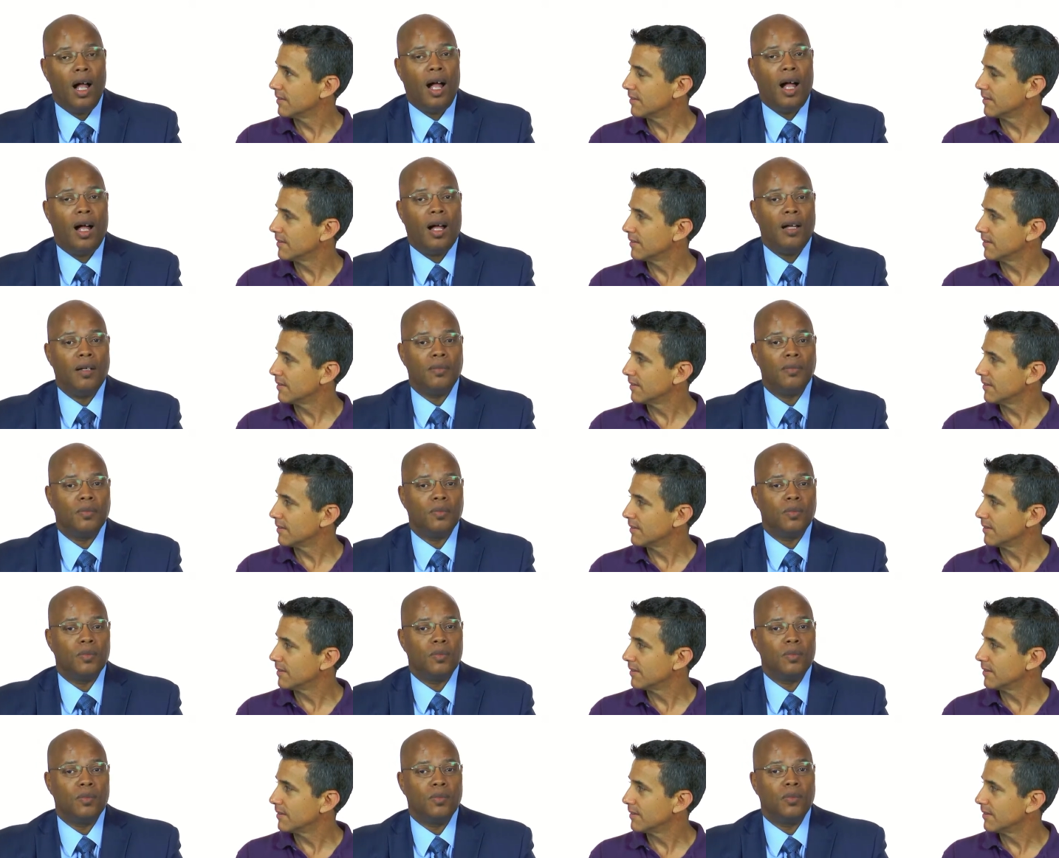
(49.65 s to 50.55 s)

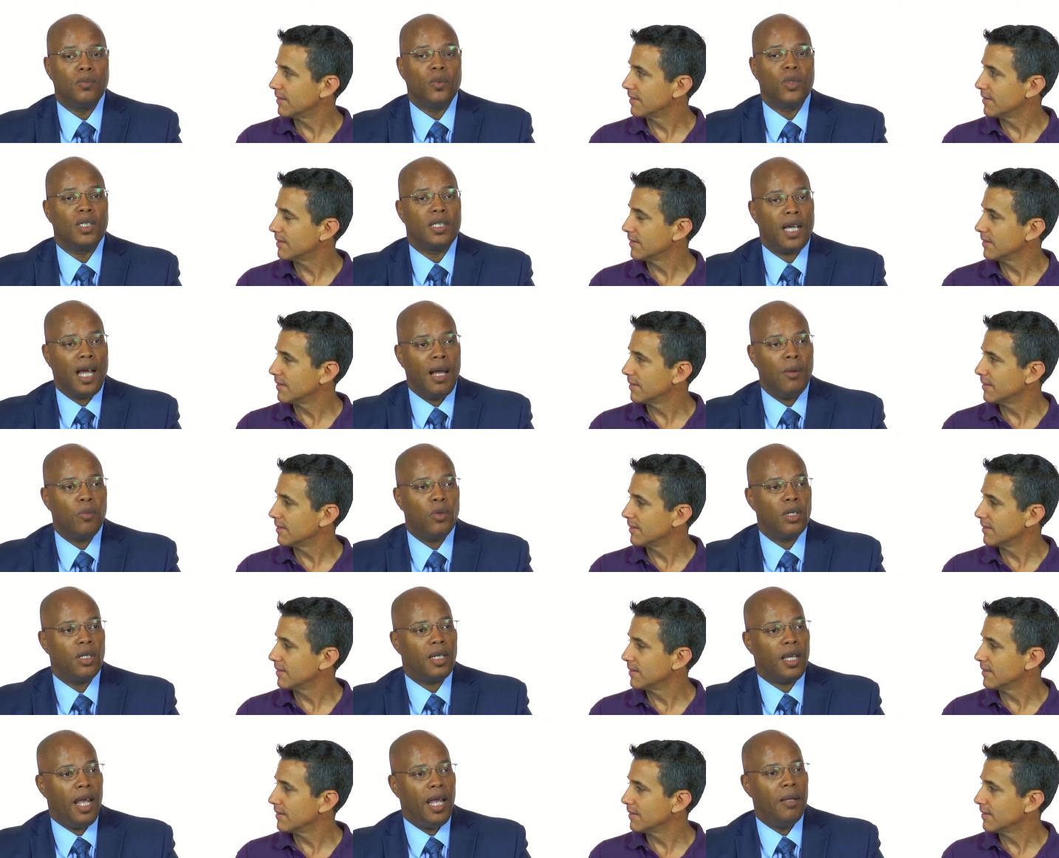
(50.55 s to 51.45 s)
Speaker 1: Um, With Time
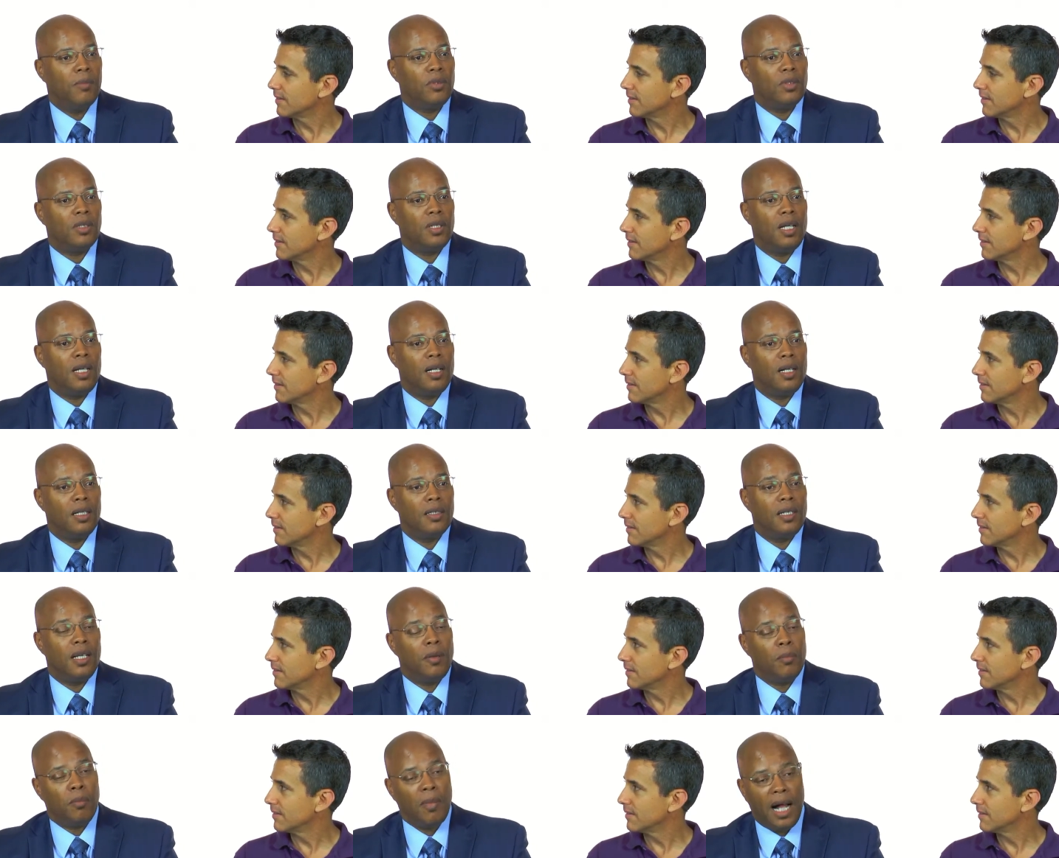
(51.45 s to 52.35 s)
Warner Cable, uh,
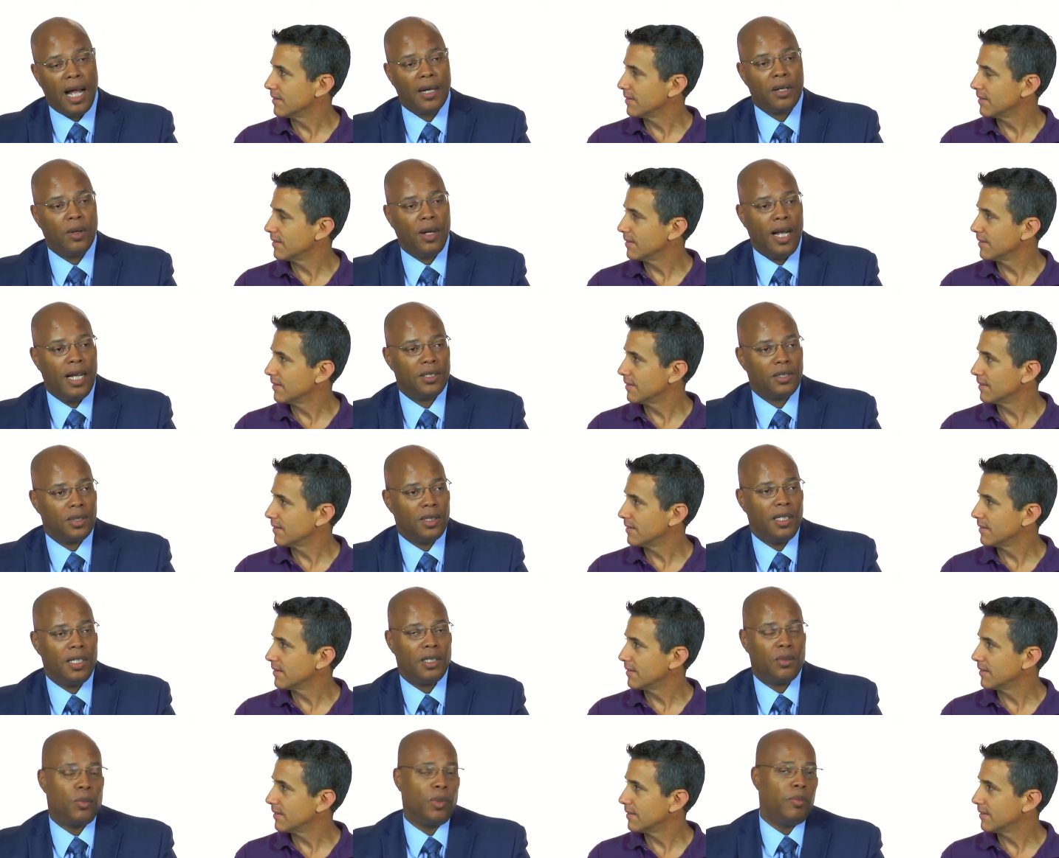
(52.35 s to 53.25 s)
their motto
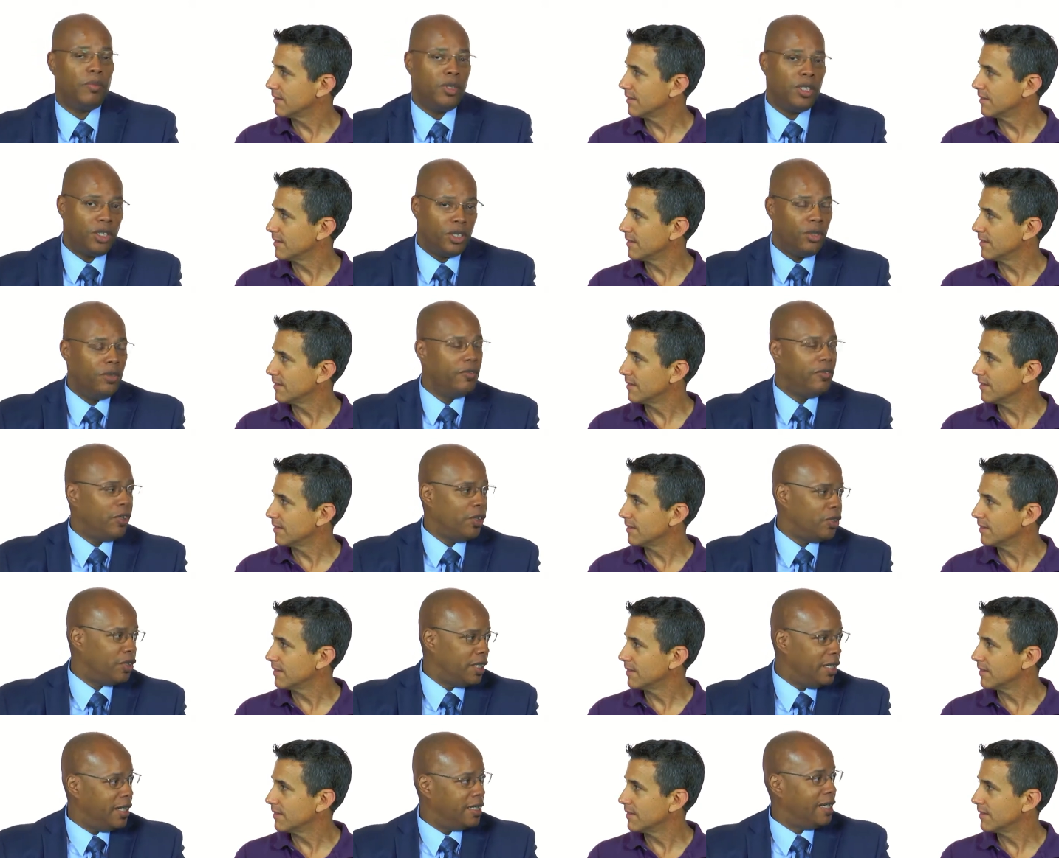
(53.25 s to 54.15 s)
actually is we put you
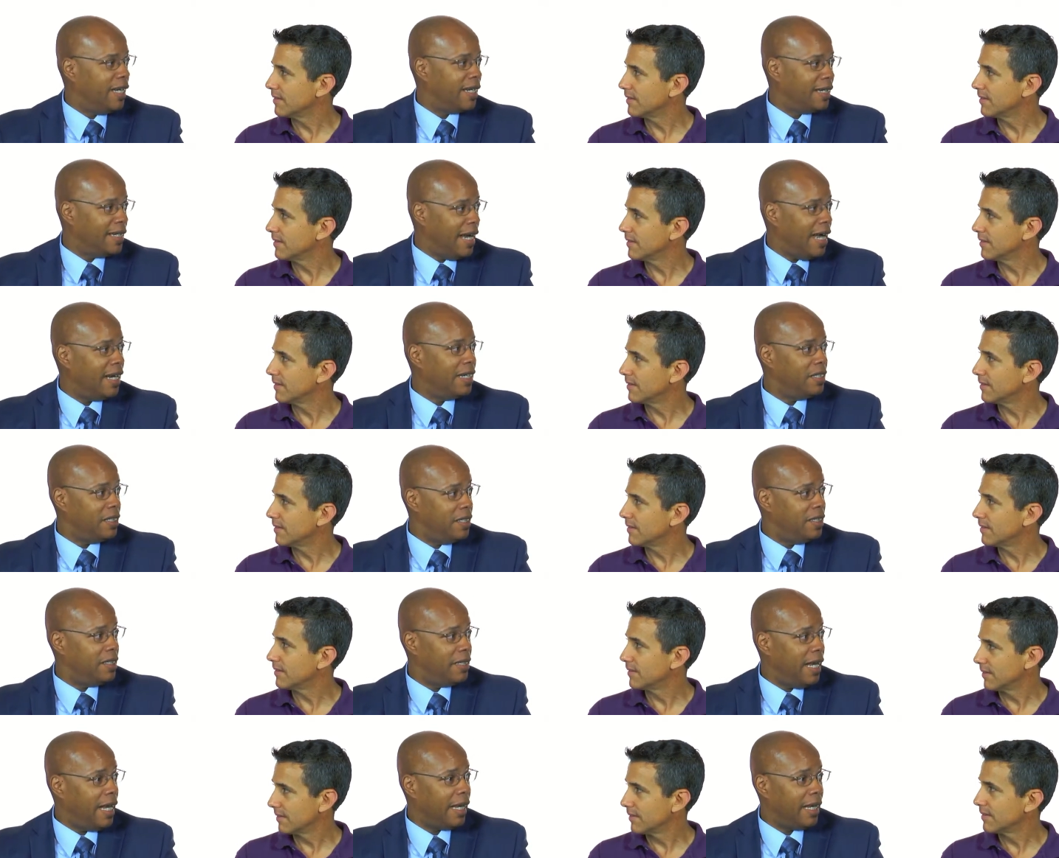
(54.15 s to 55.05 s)
first and the technology
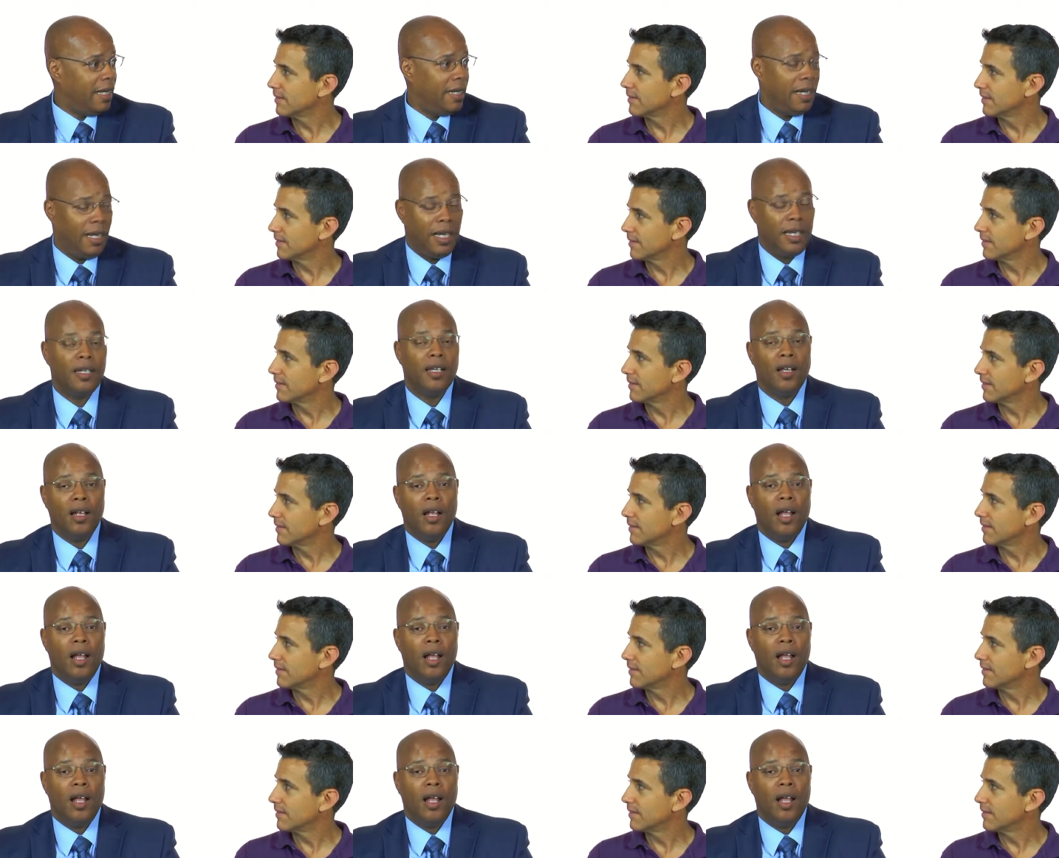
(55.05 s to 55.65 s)
second. And